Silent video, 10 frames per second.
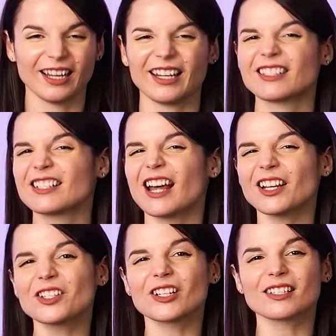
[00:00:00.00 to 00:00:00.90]
It's
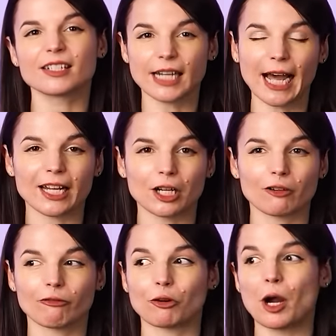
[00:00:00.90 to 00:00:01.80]
not just
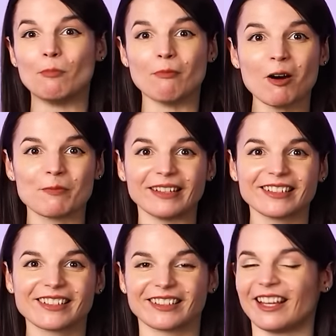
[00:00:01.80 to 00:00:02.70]
tired for a
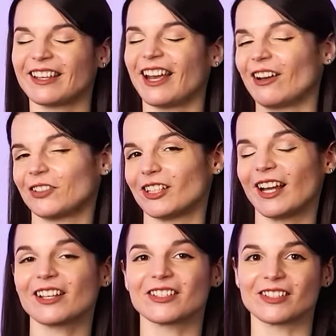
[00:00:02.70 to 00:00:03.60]
moment, like after
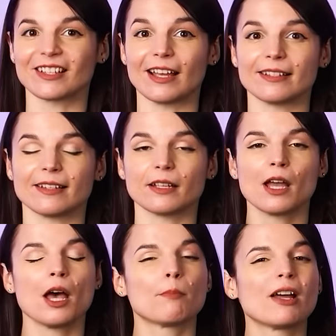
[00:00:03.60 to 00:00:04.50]
exercising,
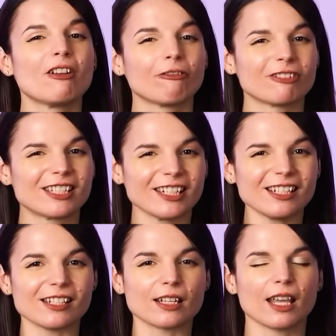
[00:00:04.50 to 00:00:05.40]
but
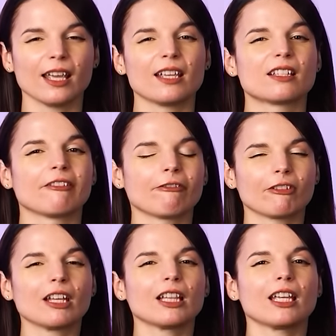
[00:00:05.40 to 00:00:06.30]
fatigue is a
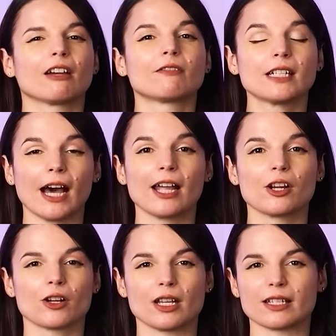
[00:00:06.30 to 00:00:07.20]
feeling of
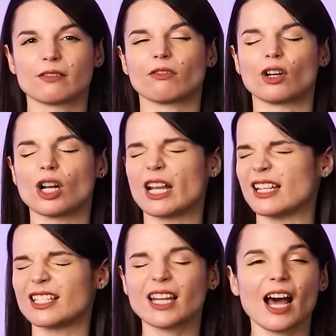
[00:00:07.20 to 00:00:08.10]
tiredness for an
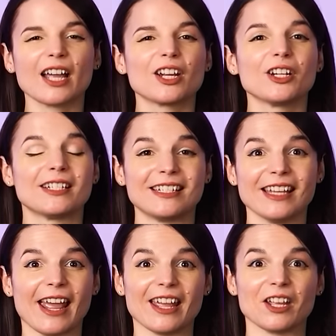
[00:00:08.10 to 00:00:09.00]
entire
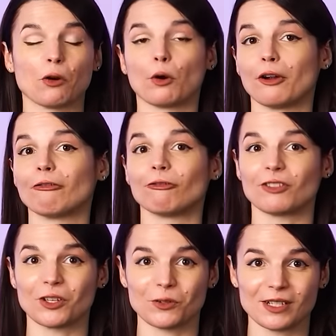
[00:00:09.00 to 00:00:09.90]
day or a
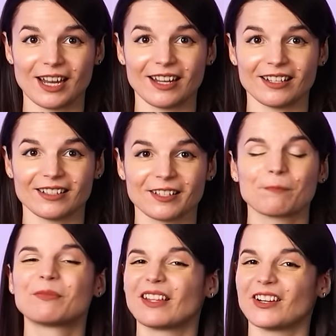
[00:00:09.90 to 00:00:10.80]
few days.
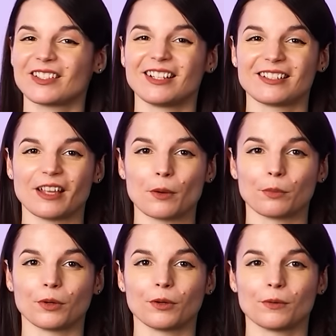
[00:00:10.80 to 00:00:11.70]
Here's an
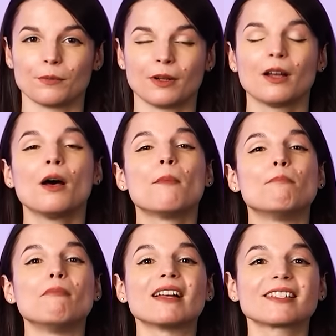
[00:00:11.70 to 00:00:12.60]
example.
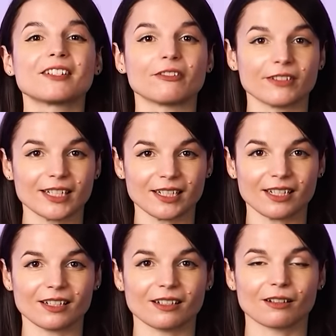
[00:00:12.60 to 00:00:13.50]
Muscle
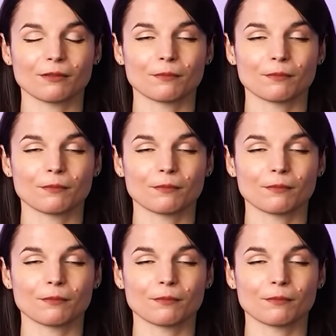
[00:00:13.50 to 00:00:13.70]
fatigue.